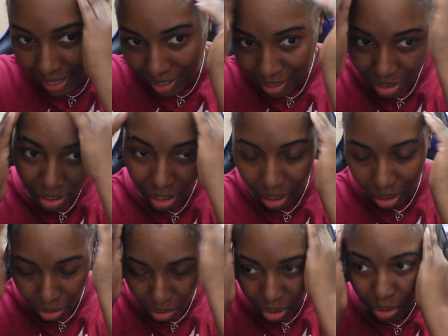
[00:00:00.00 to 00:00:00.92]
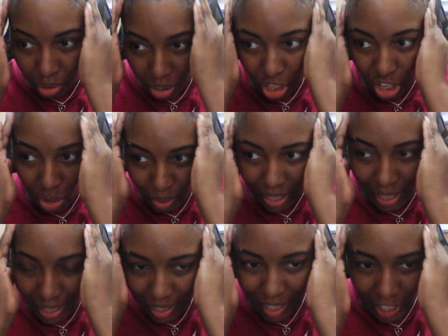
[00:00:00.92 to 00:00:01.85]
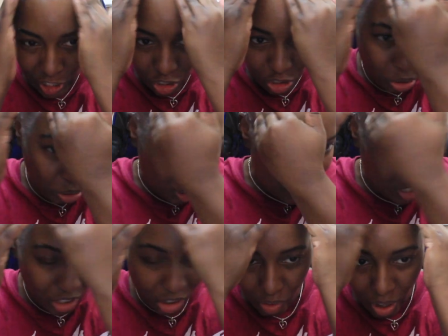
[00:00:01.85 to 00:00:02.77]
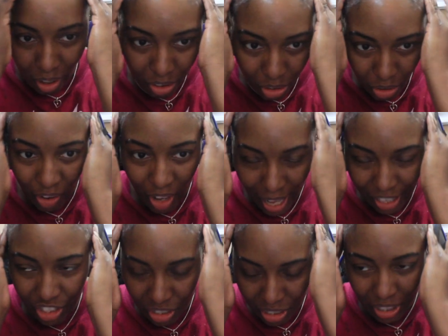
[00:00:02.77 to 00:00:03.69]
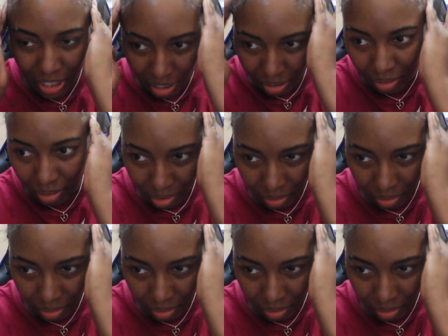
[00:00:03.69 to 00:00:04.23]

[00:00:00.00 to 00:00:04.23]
You know, you can go in and do this around your edges here.